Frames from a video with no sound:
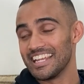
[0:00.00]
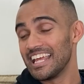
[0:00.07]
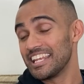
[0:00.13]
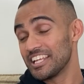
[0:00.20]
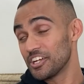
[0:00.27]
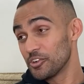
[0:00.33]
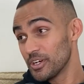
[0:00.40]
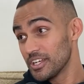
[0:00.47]
And
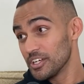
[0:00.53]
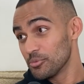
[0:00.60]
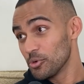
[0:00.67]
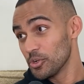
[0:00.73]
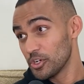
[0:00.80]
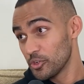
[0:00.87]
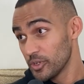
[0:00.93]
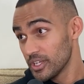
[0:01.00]
in cricket,
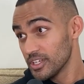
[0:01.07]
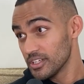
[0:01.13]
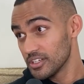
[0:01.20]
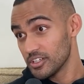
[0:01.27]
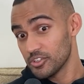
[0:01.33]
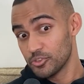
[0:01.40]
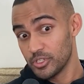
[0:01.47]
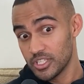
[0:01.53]
bro,
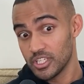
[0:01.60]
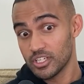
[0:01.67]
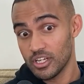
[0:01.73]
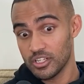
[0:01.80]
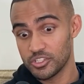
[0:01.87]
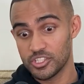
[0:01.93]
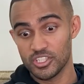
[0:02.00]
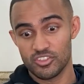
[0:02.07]
drinking
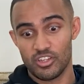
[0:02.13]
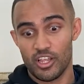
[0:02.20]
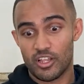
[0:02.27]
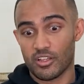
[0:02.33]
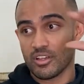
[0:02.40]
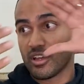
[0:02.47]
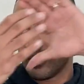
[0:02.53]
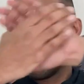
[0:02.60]
culture is
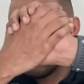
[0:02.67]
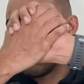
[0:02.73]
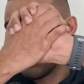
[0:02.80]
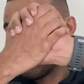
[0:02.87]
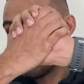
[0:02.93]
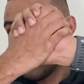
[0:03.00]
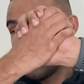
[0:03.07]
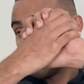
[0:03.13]
like
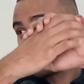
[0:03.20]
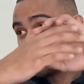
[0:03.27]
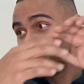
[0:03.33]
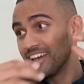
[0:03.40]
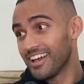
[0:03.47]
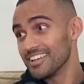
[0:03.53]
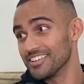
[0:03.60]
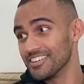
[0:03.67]
hand in
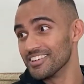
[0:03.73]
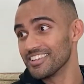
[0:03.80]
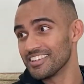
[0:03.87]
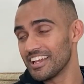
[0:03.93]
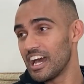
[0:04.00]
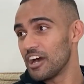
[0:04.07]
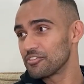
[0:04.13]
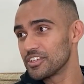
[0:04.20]
hand, It's
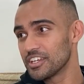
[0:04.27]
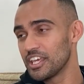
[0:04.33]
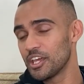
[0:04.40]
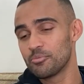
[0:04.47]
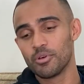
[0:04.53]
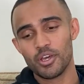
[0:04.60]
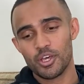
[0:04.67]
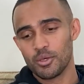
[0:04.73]
like after a
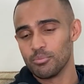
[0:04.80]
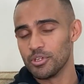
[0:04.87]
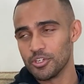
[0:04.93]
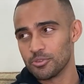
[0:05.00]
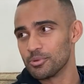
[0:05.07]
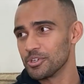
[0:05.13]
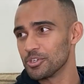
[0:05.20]
game, beers.